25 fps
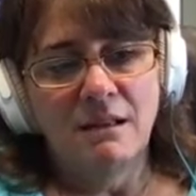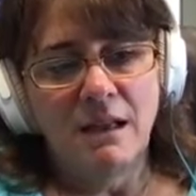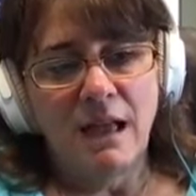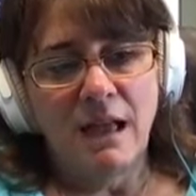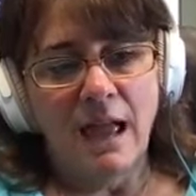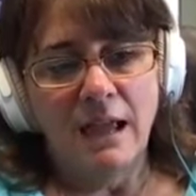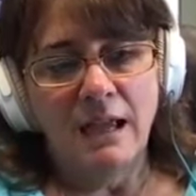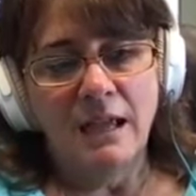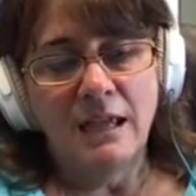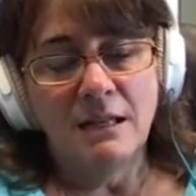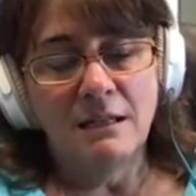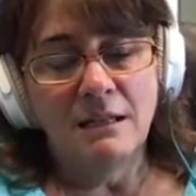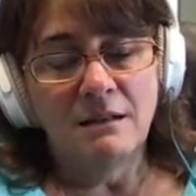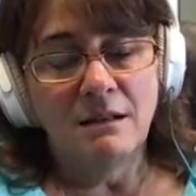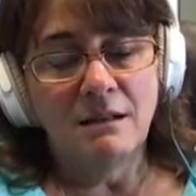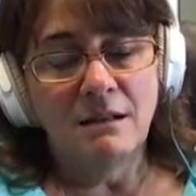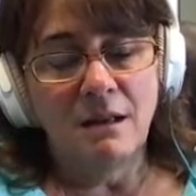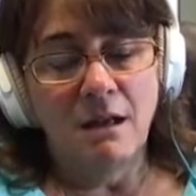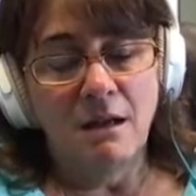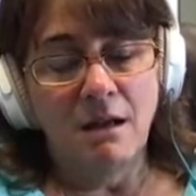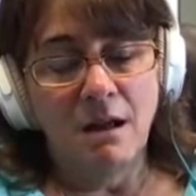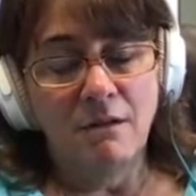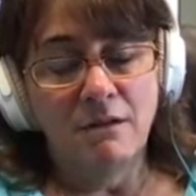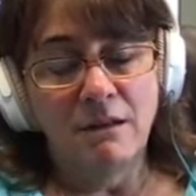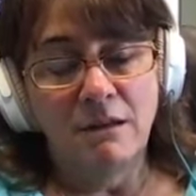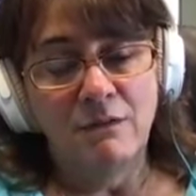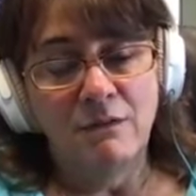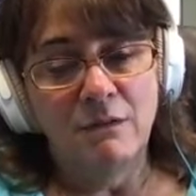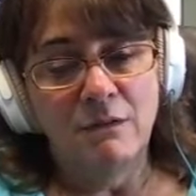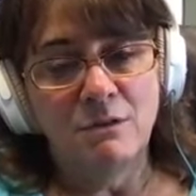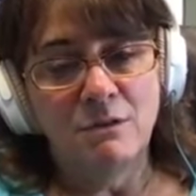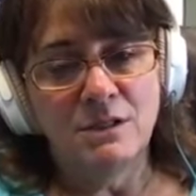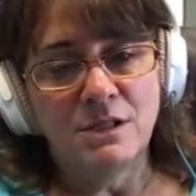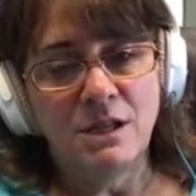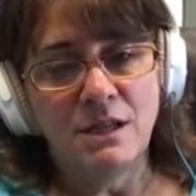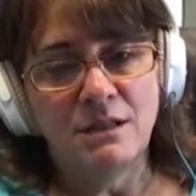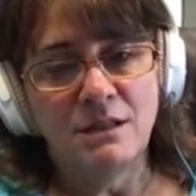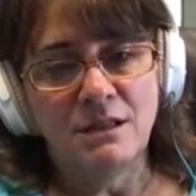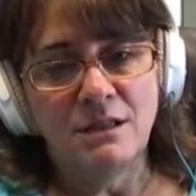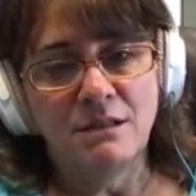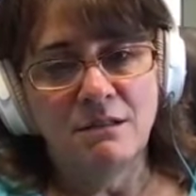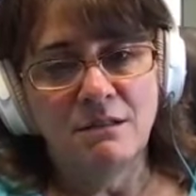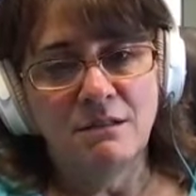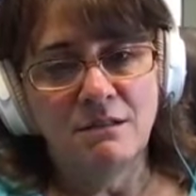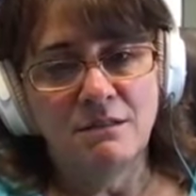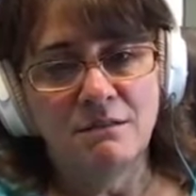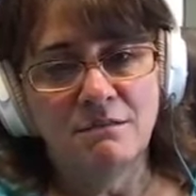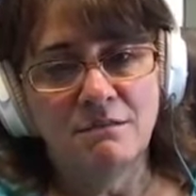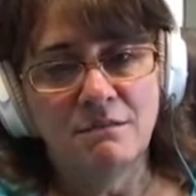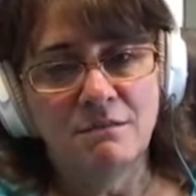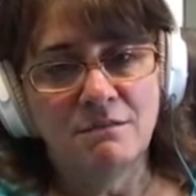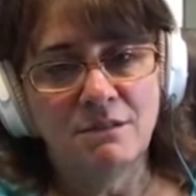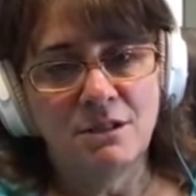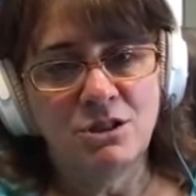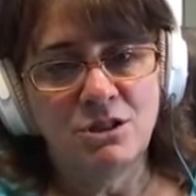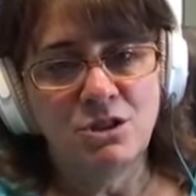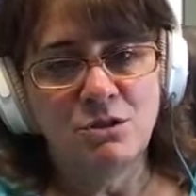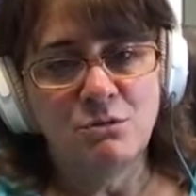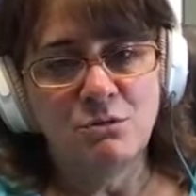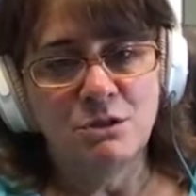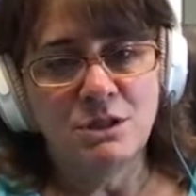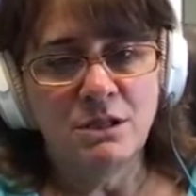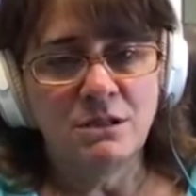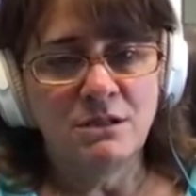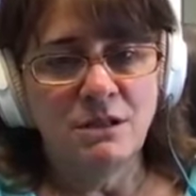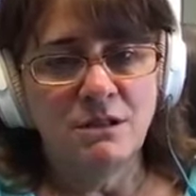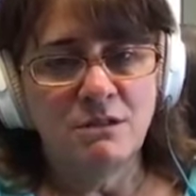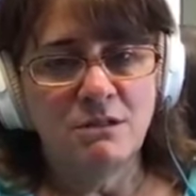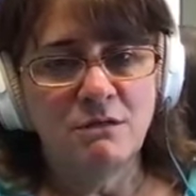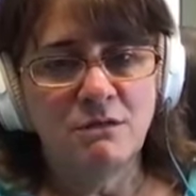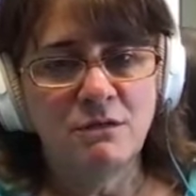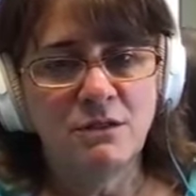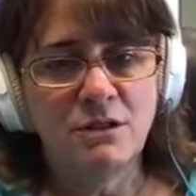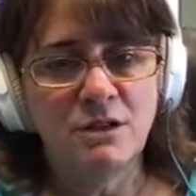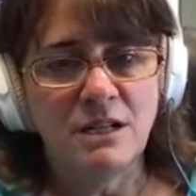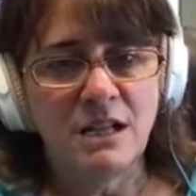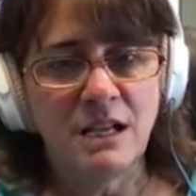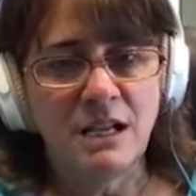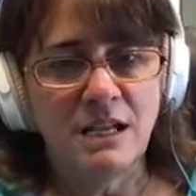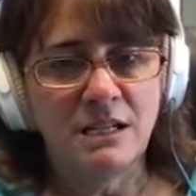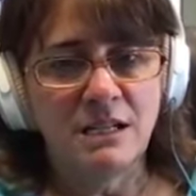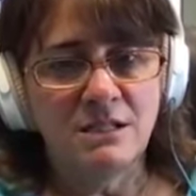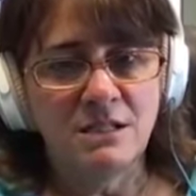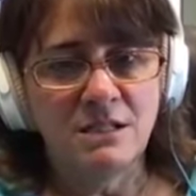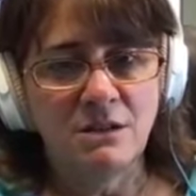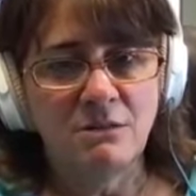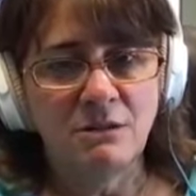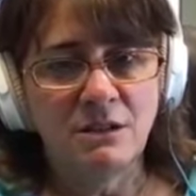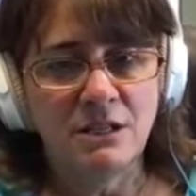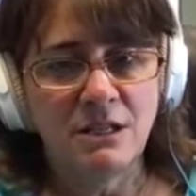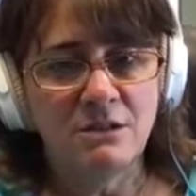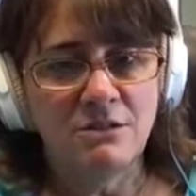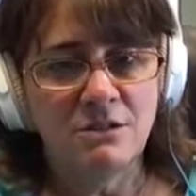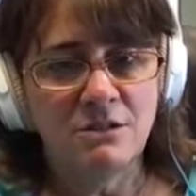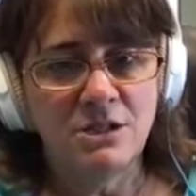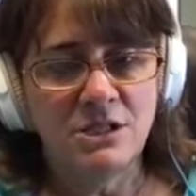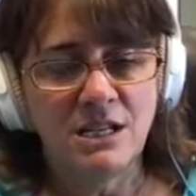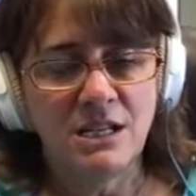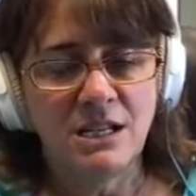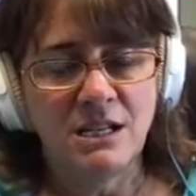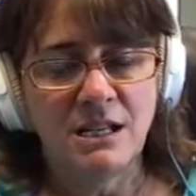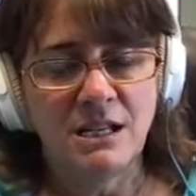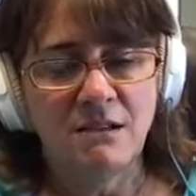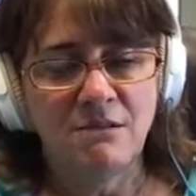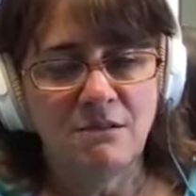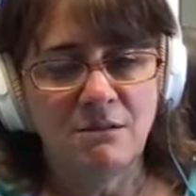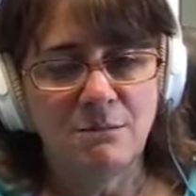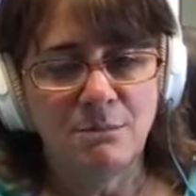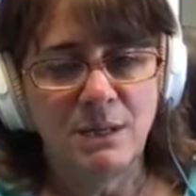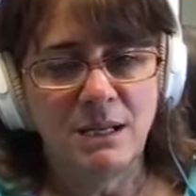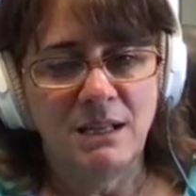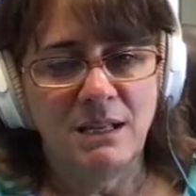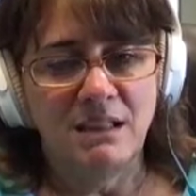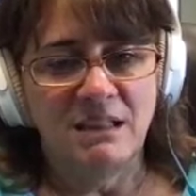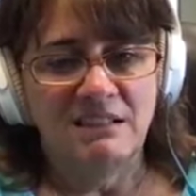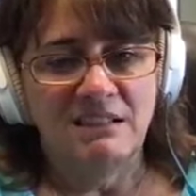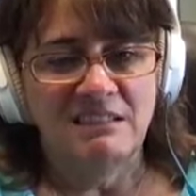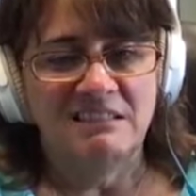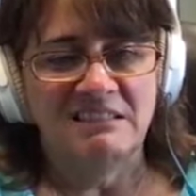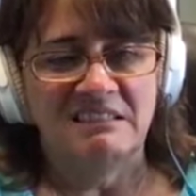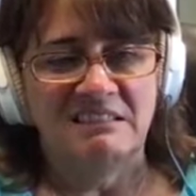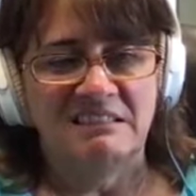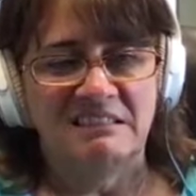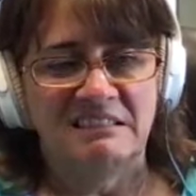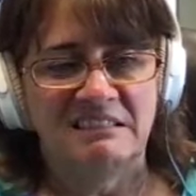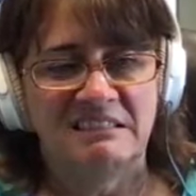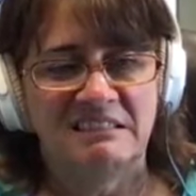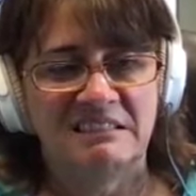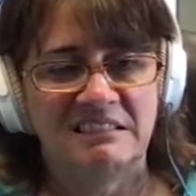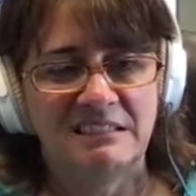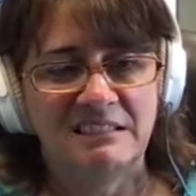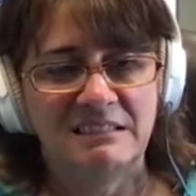I can uh, if it was on the the shoe was on the other foot, I can totally understand. I would be like, ugh,